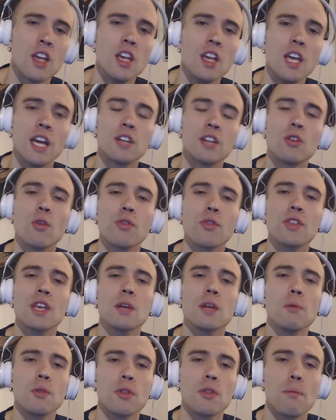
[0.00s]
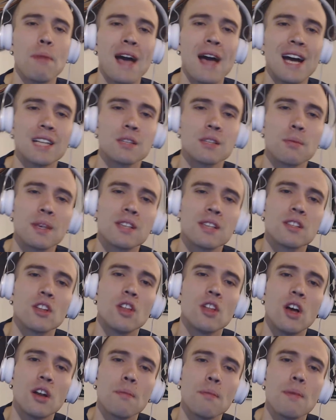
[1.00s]
And don't think about the past because a
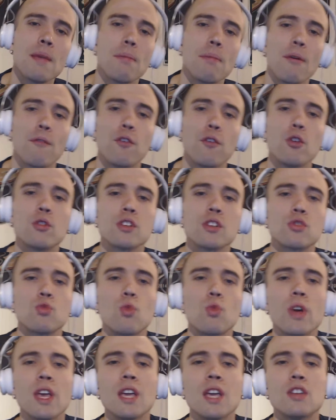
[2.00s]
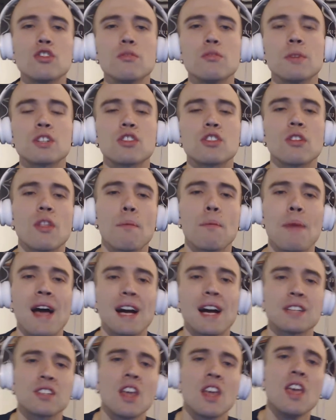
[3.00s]
lot of people focus way too much on the
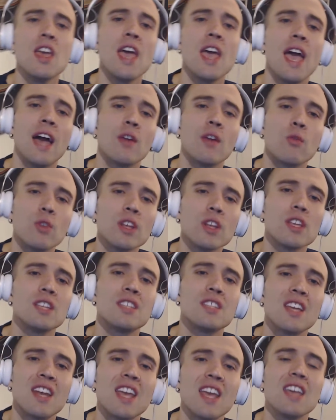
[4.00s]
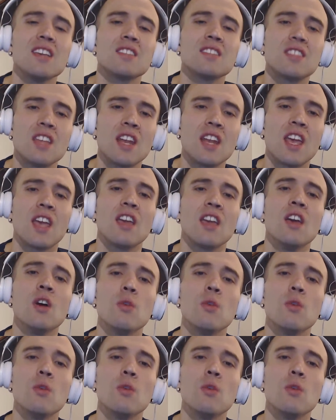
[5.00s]
past. And really, today is today.